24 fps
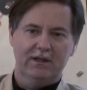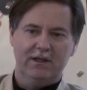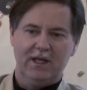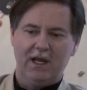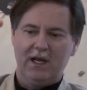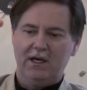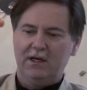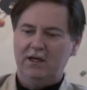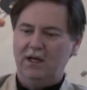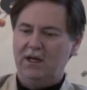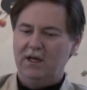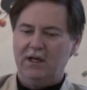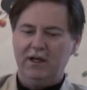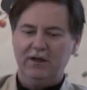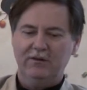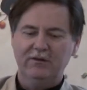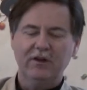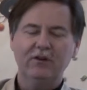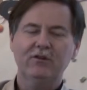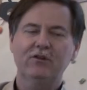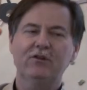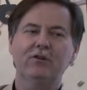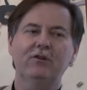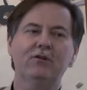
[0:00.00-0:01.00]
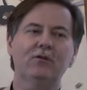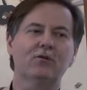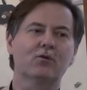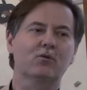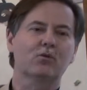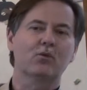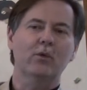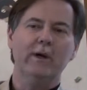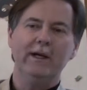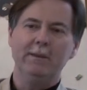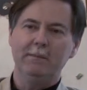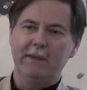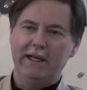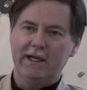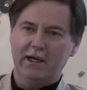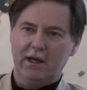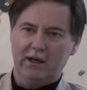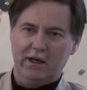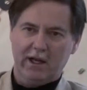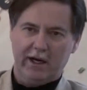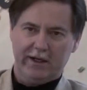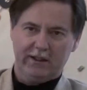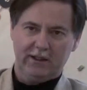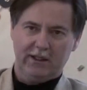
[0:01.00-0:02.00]
then it's extremely
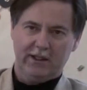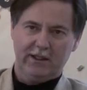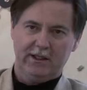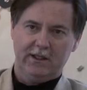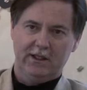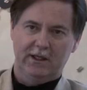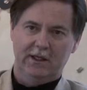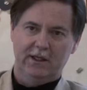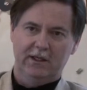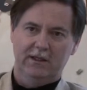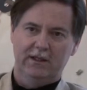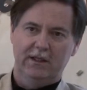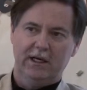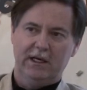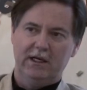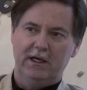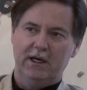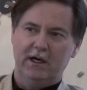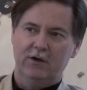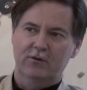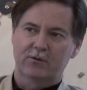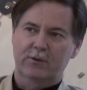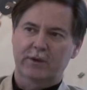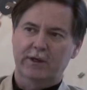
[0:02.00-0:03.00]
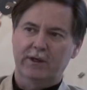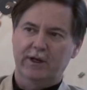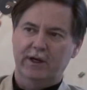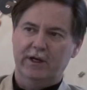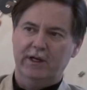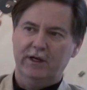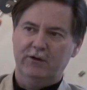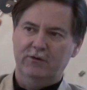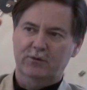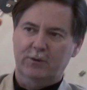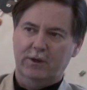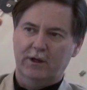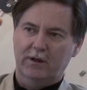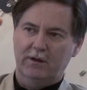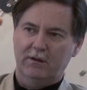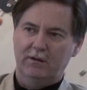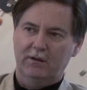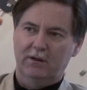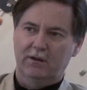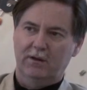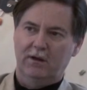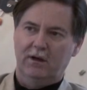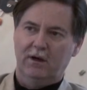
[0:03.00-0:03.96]
unlikely that a country like Israel